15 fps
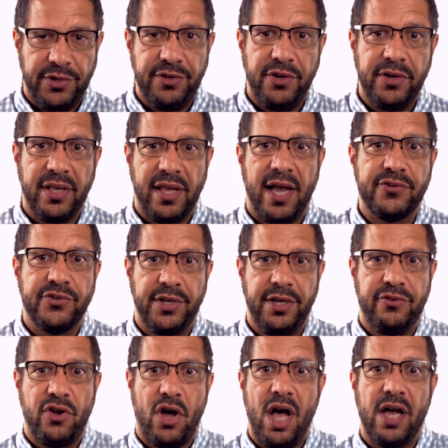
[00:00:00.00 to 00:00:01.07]
you can actually
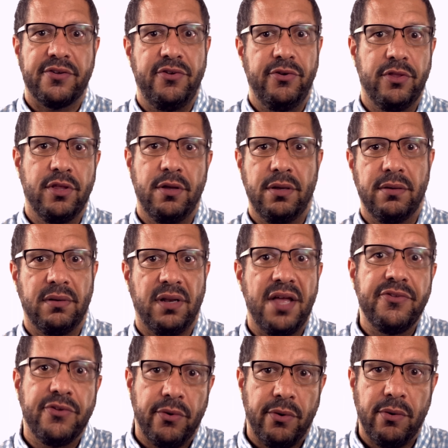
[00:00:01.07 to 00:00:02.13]
talk to the
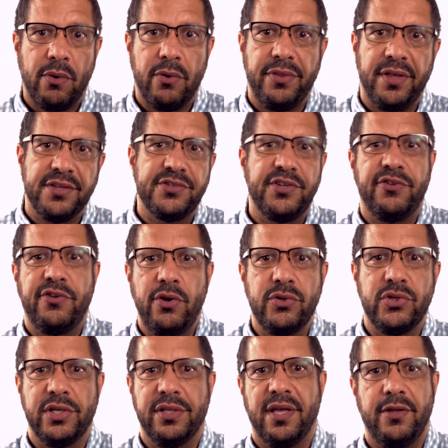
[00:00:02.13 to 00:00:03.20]
lender or the
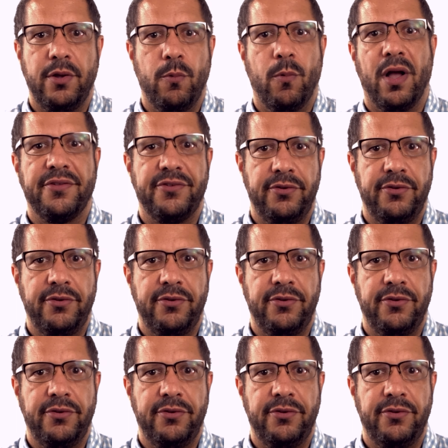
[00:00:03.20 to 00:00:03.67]
institution that you want